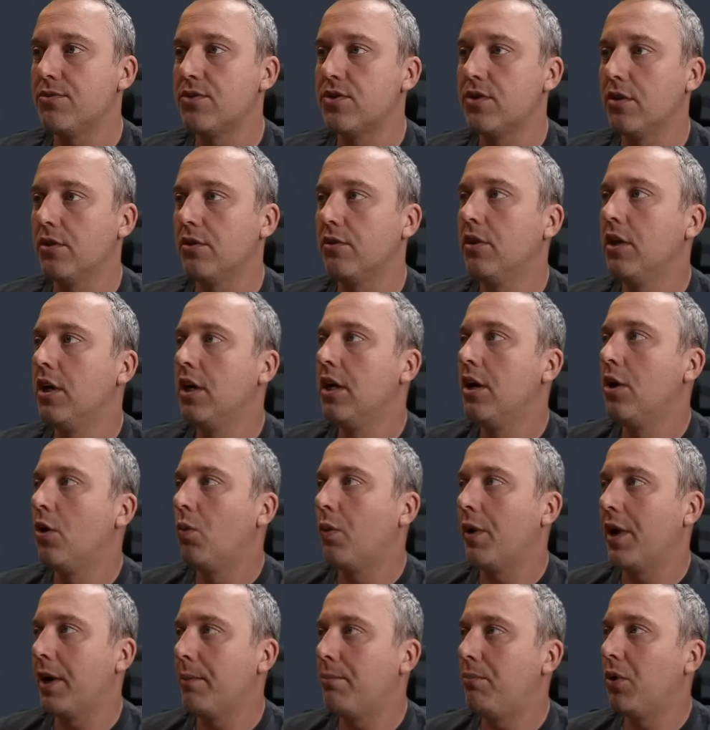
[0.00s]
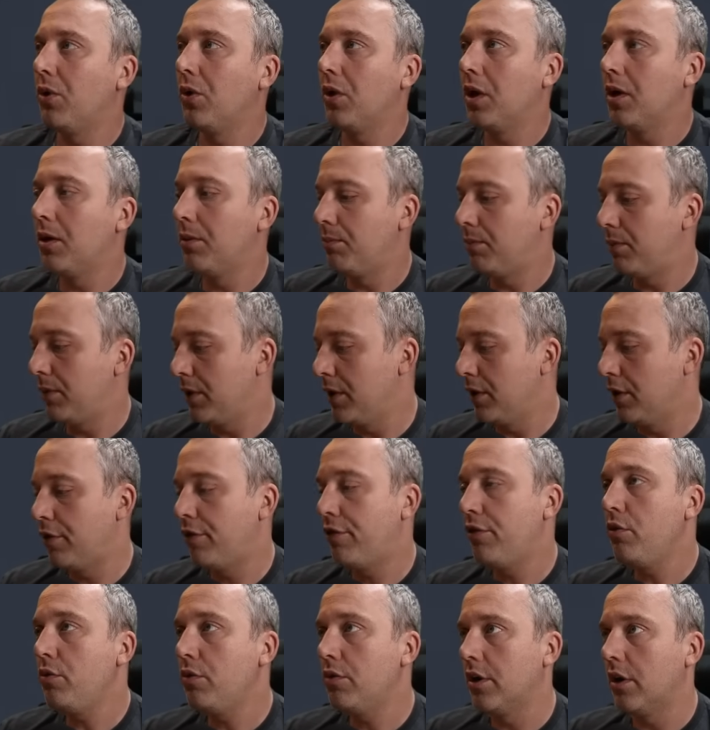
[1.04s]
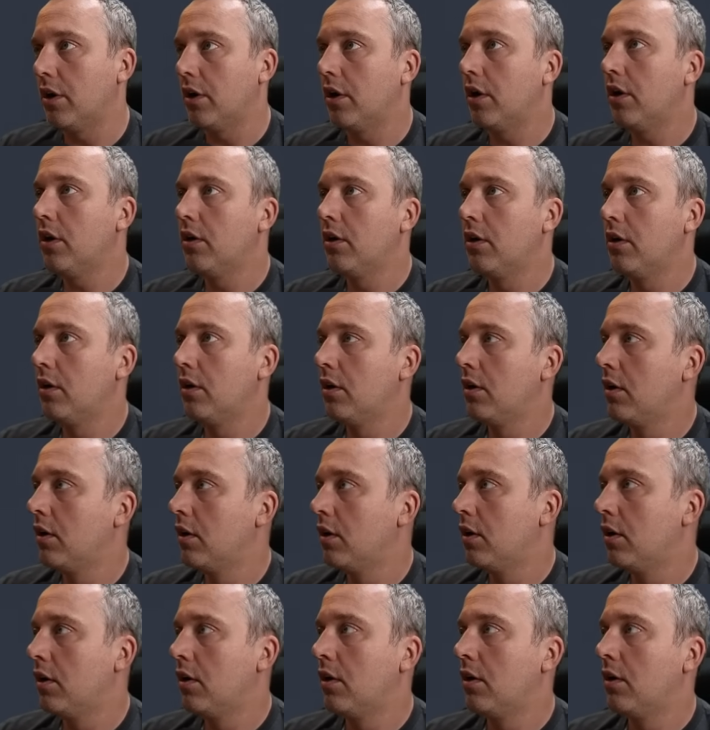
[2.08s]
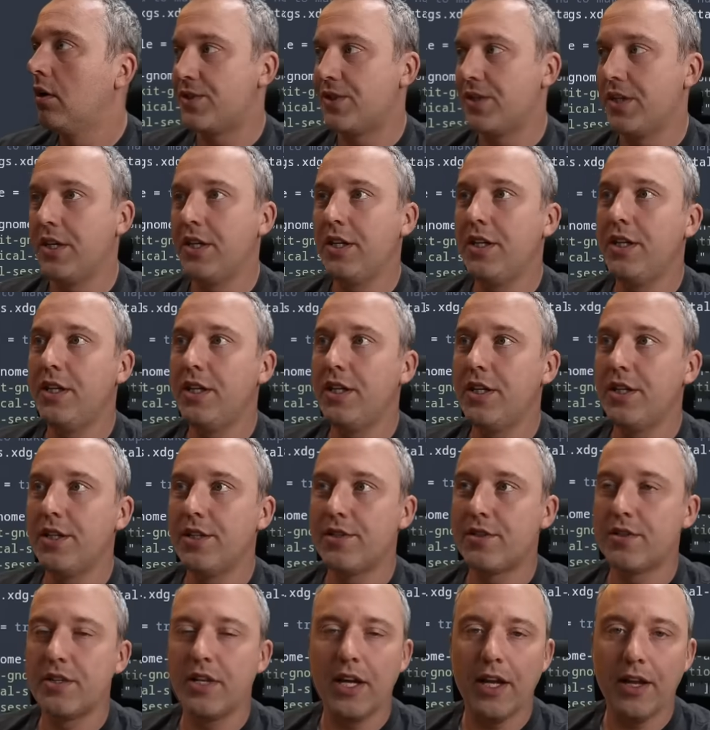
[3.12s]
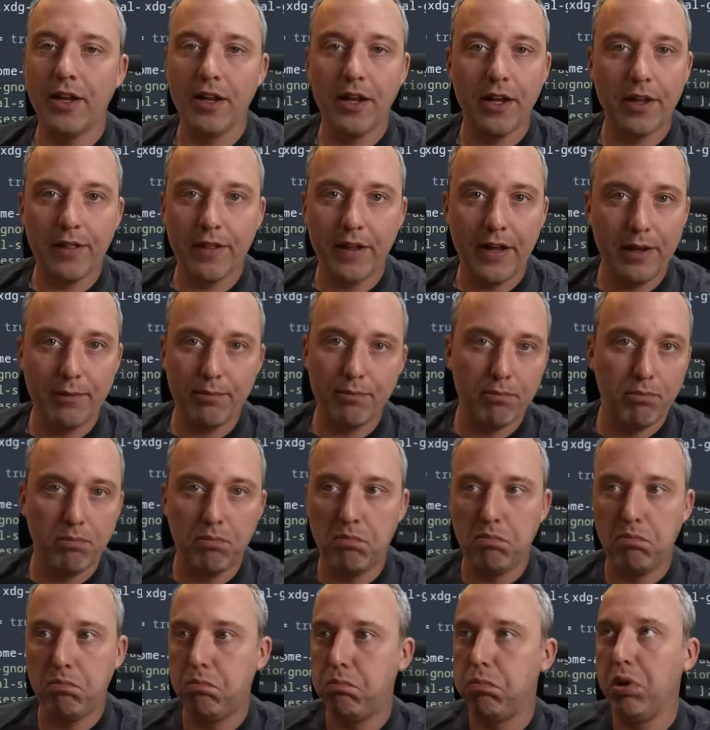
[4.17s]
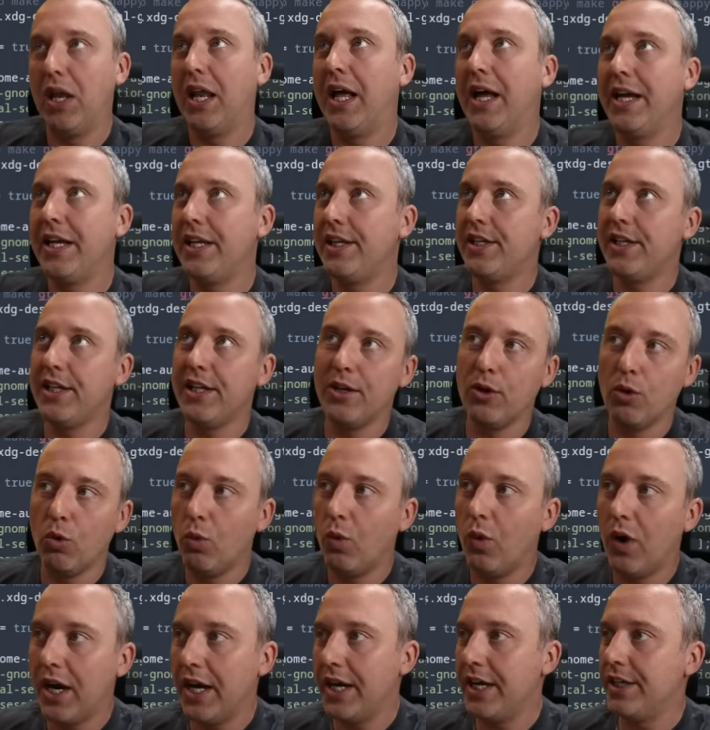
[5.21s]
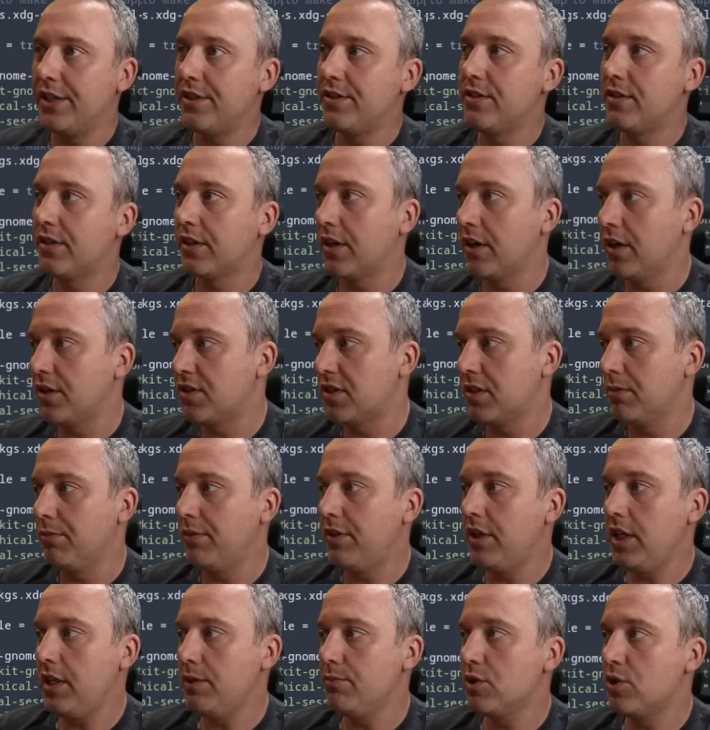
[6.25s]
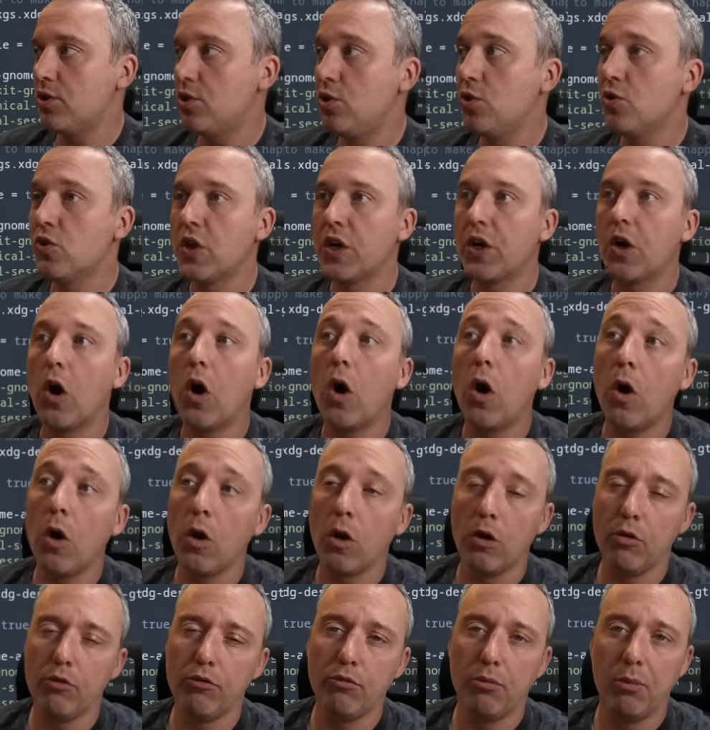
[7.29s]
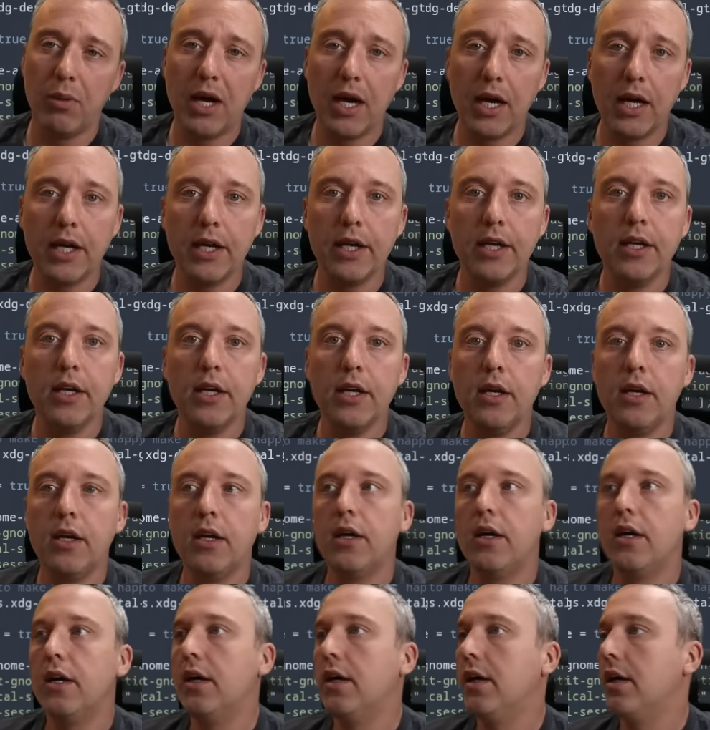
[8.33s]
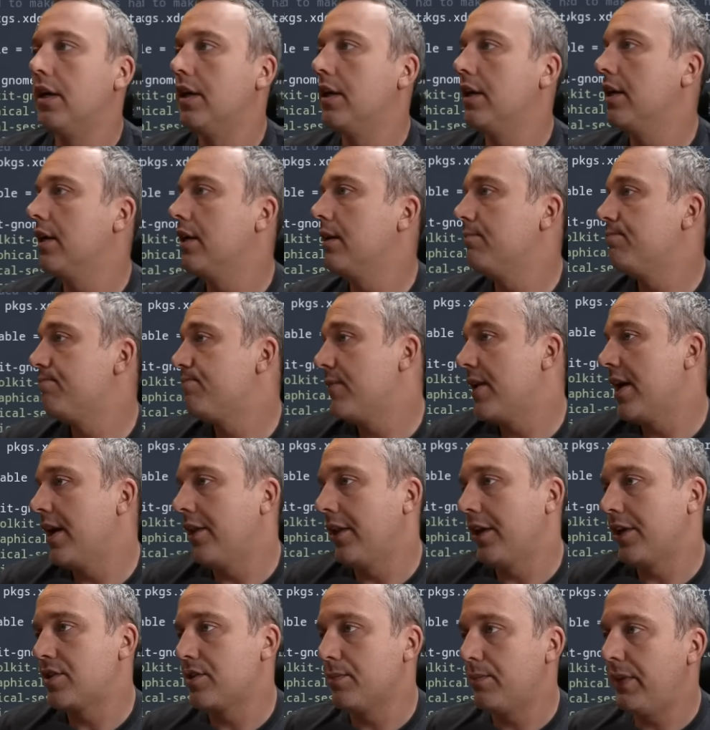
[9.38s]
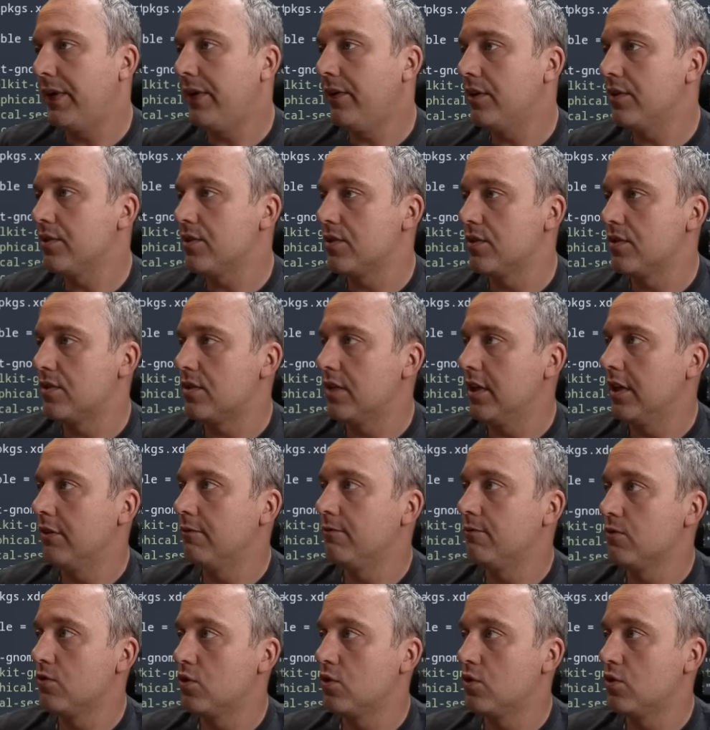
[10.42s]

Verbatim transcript: So when I pull up a uh, Thunar, you can see it's not like that blinding white custom theme. It's using all of my uh, LX appearance and stuff.